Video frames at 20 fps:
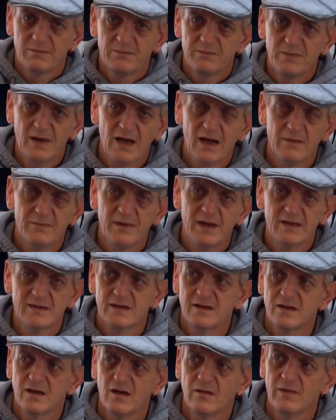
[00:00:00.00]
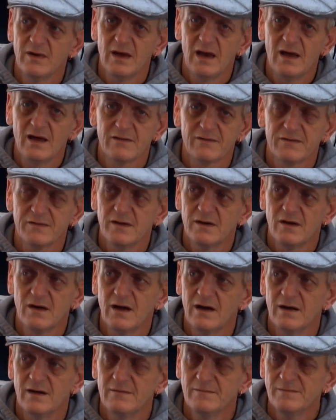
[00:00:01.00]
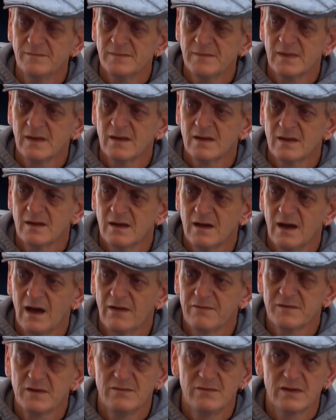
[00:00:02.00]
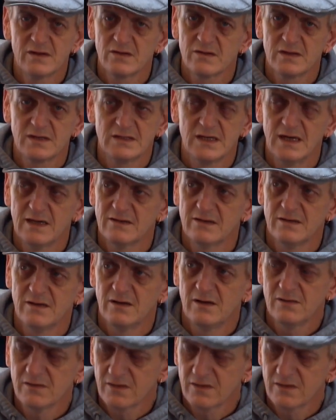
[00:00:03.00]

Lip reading: part of basic human life. You know, I've done resuscitation and all